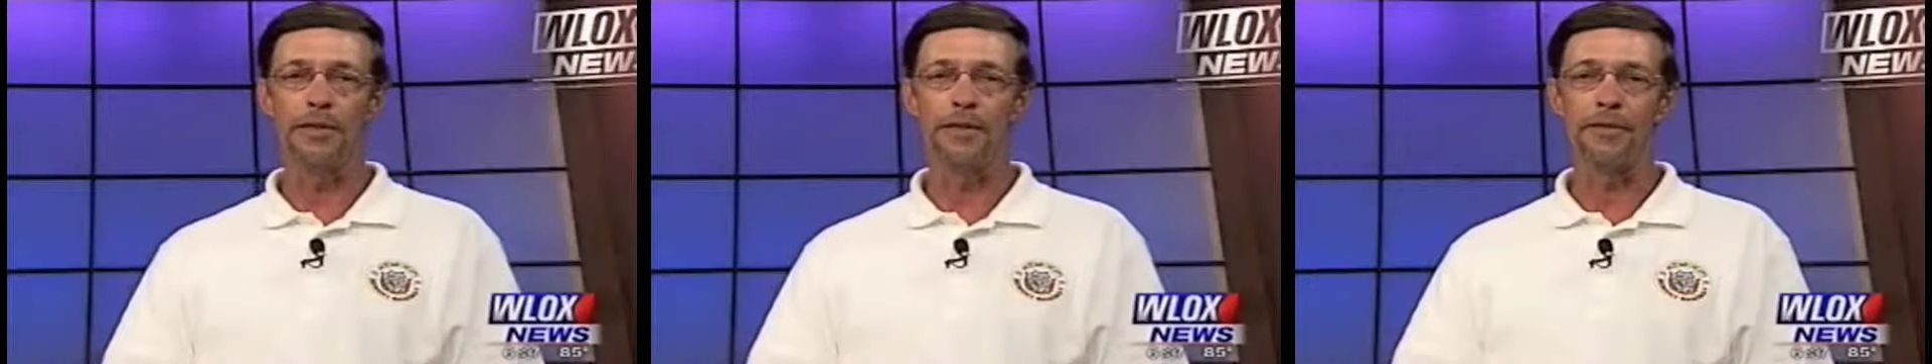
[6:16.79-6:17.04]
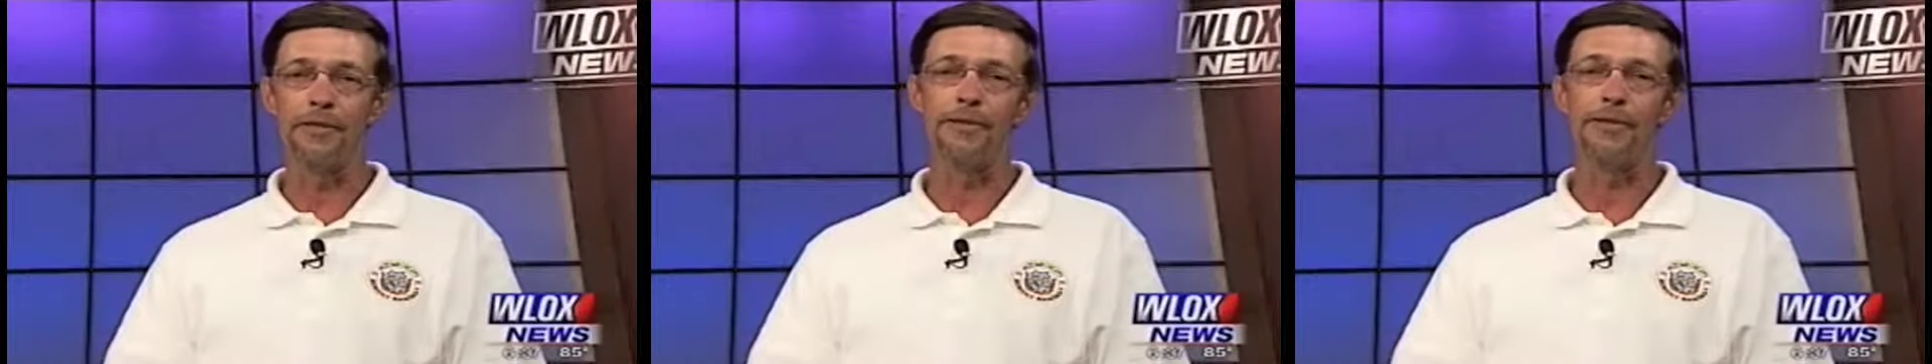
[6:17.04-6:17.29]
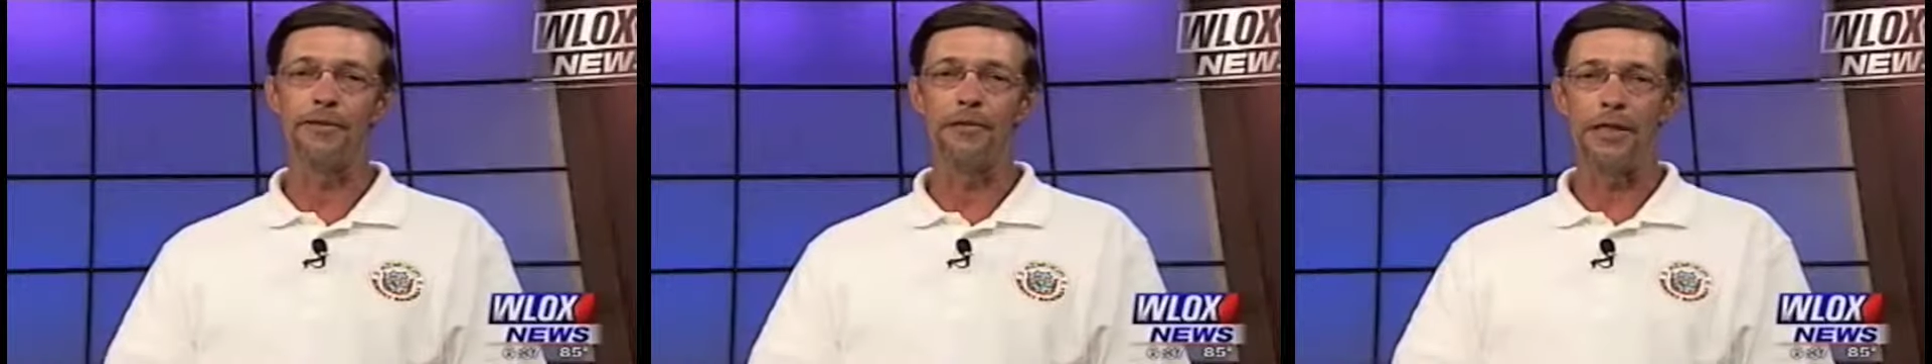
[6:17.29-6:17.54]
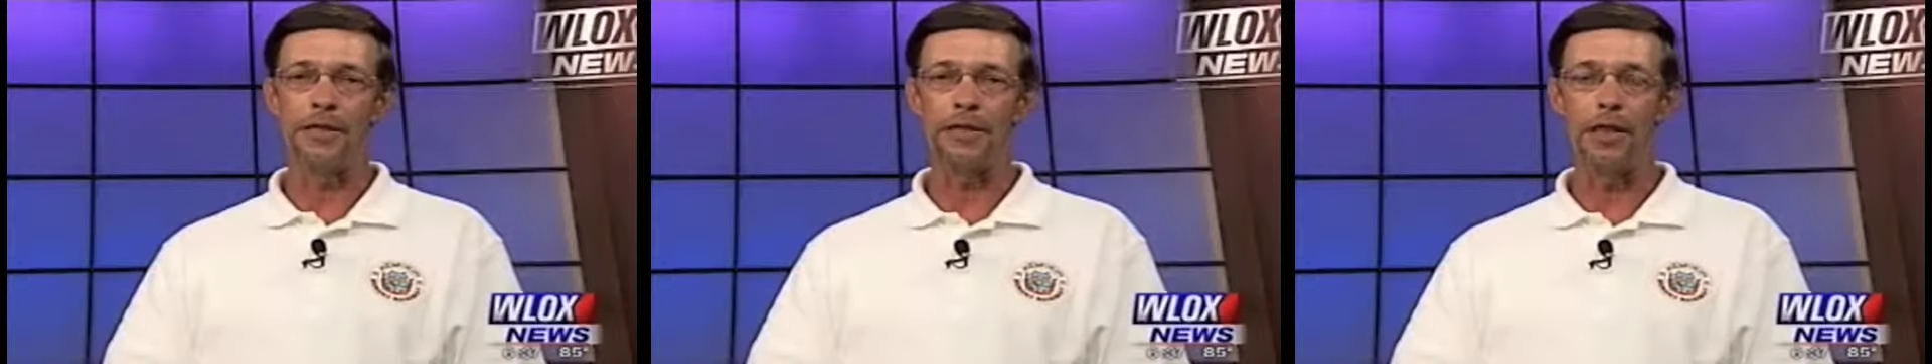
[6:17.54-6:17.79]
and
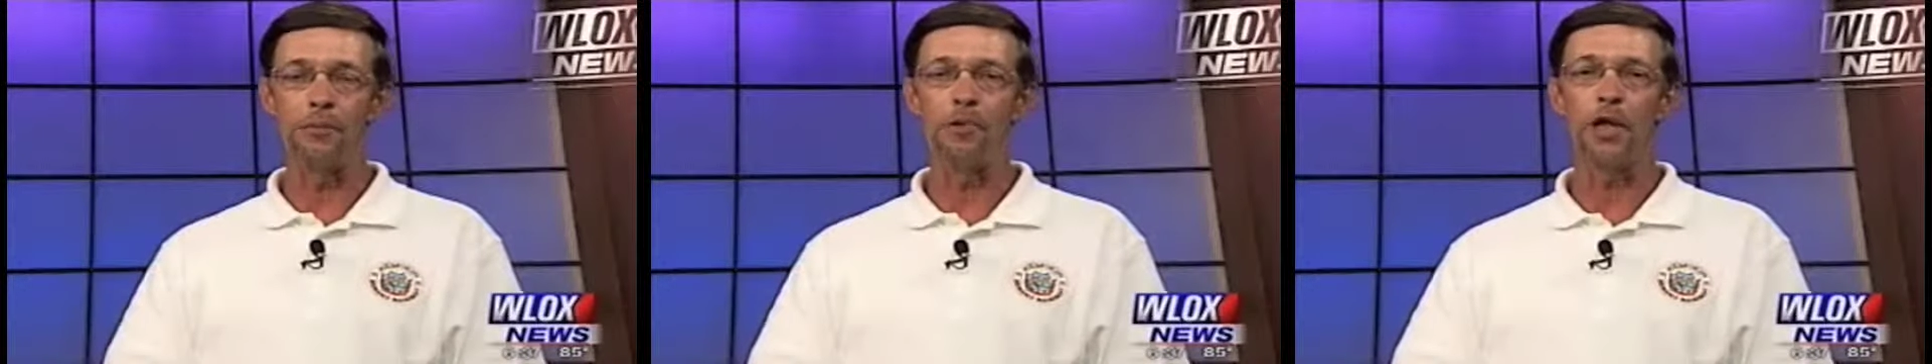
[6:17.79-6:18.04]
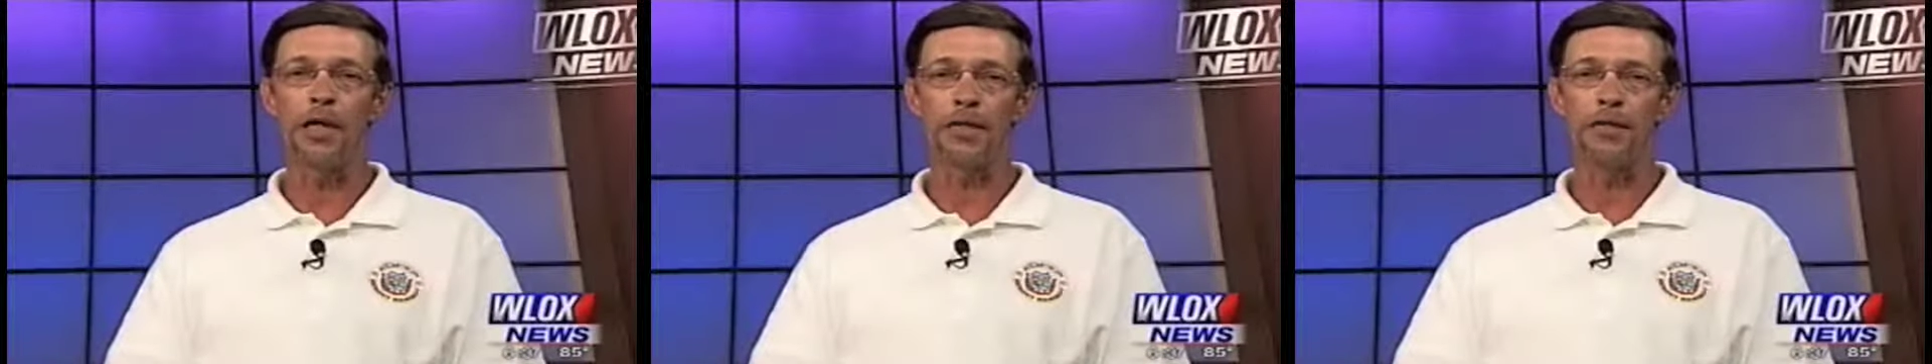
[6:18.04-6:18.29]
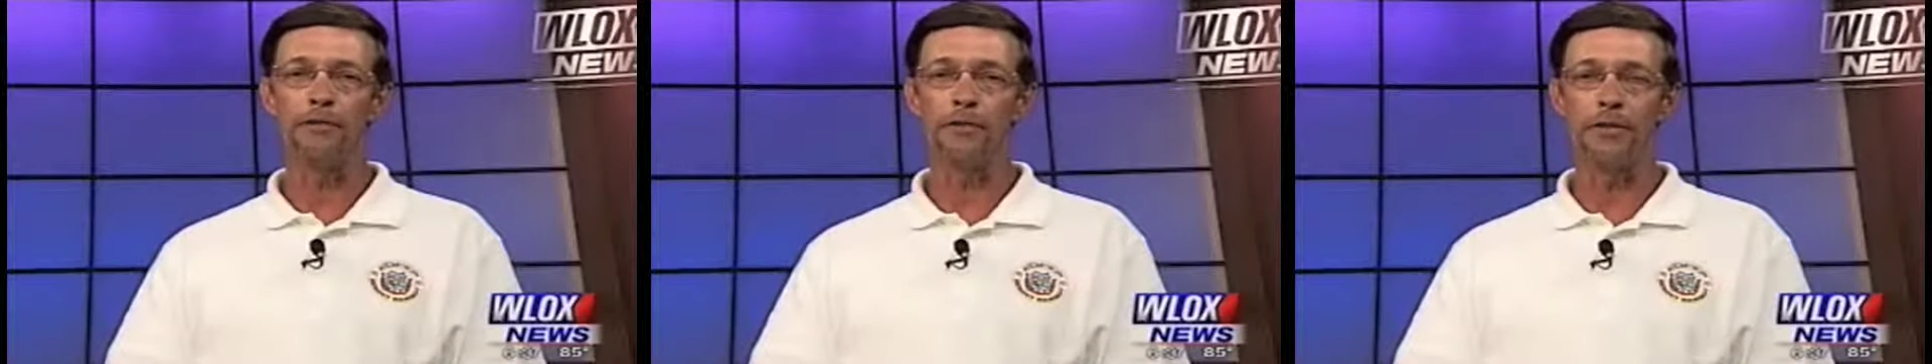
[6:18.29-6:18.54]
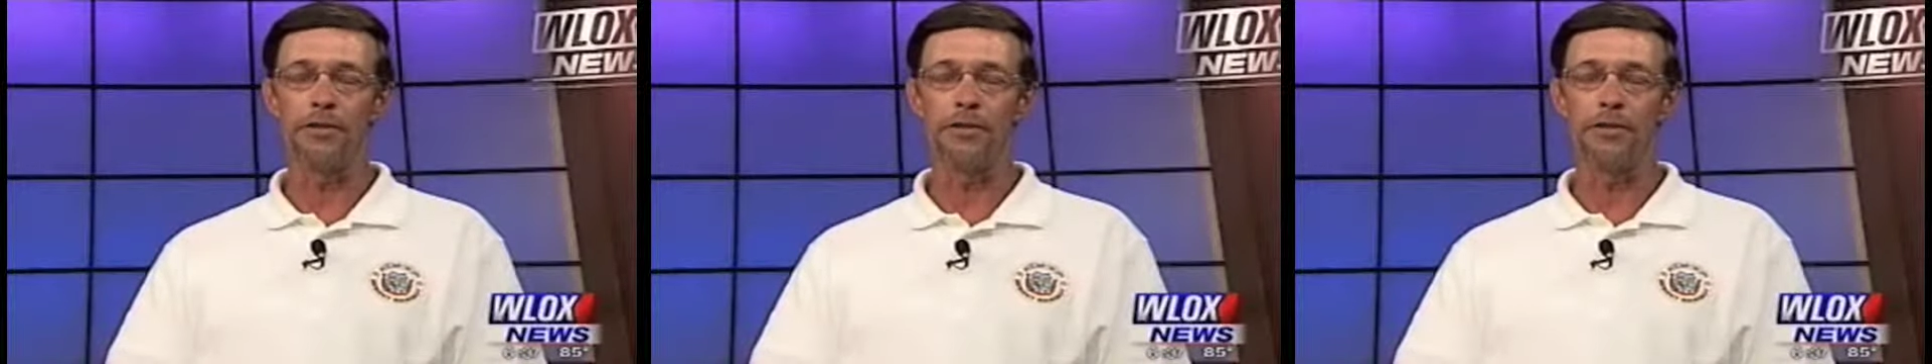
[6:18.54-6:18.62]
and keep track of it.